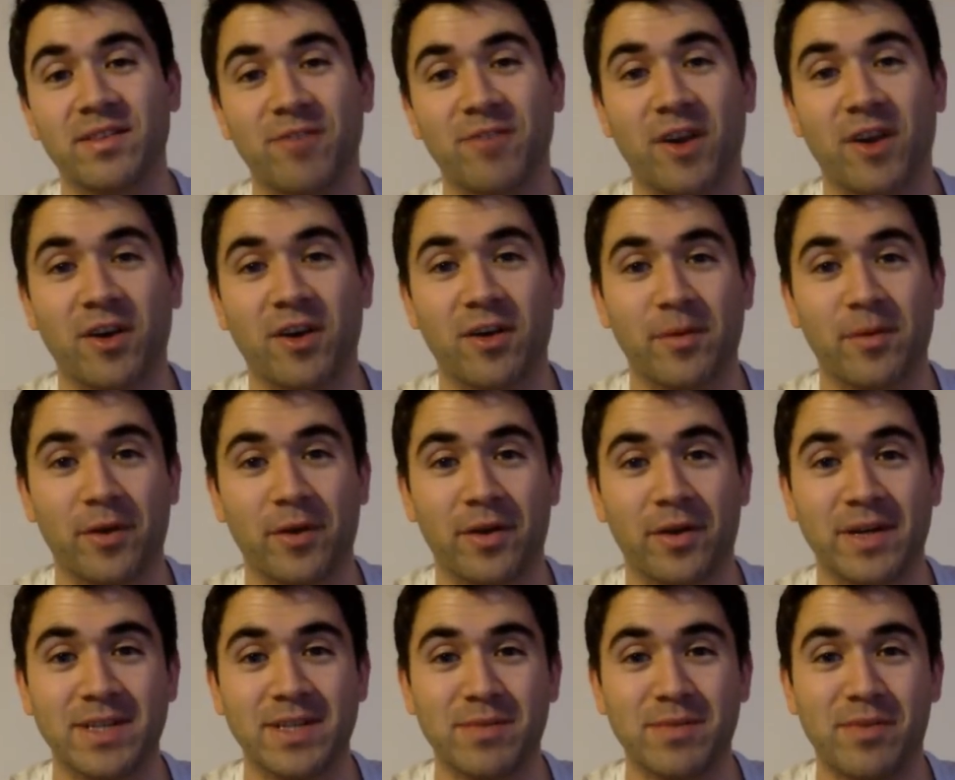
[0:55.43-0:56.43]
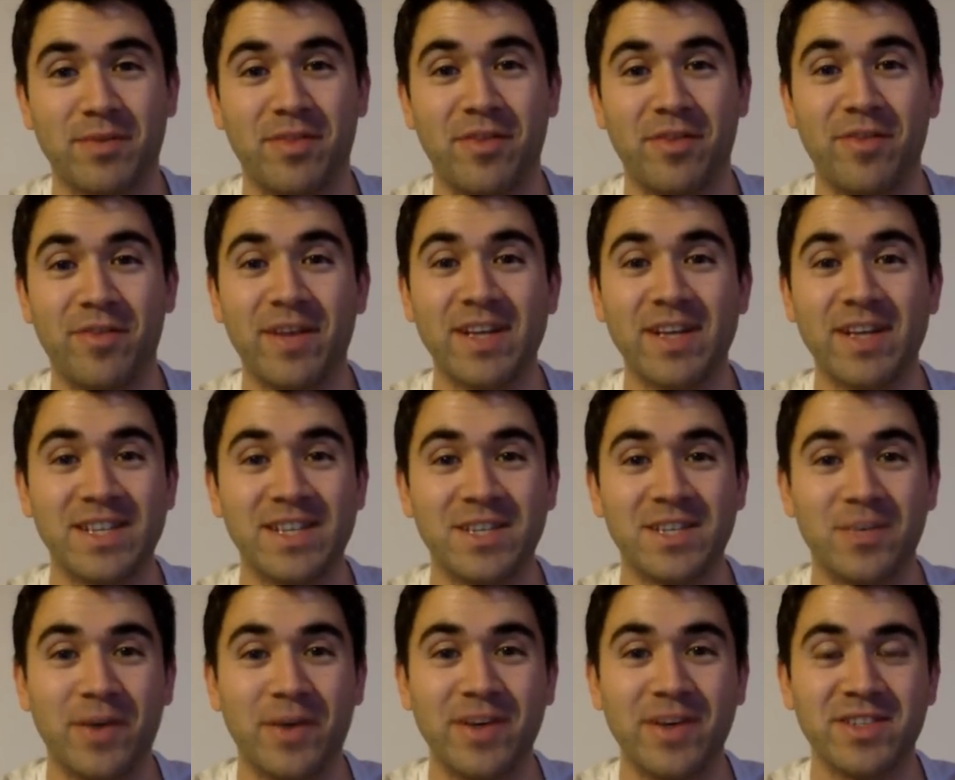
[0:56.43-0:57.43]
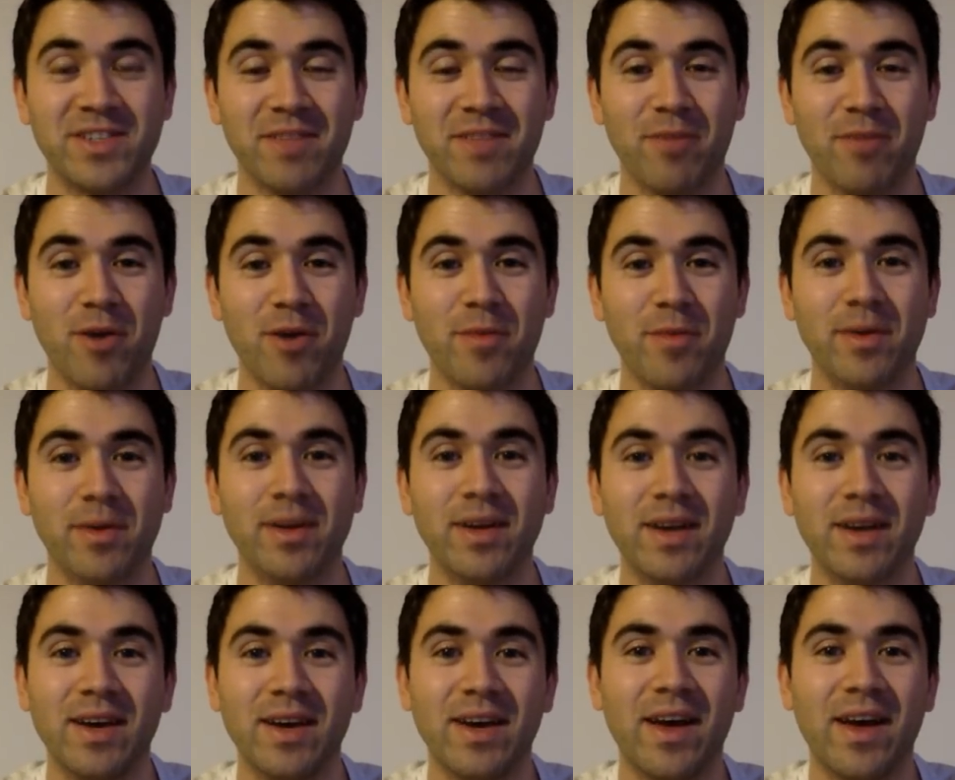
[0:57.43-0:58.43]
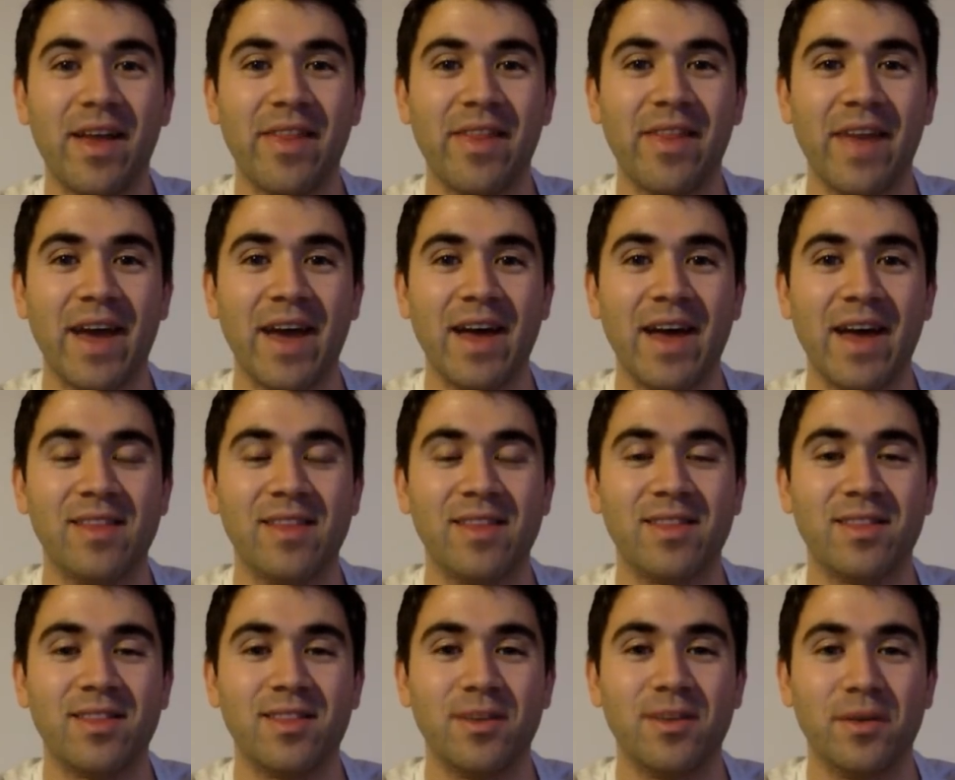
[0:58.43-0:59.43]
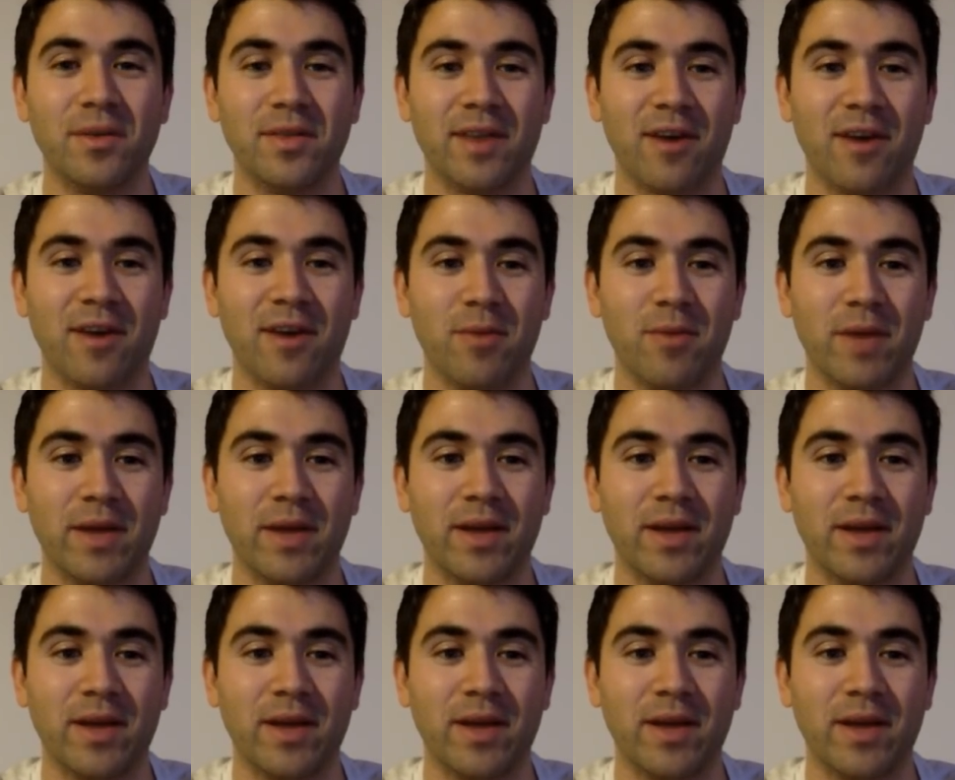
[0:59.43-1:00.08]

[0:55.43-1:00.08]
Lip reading: I gotta be honest with the Villa situation at the moment. They're doing terribly.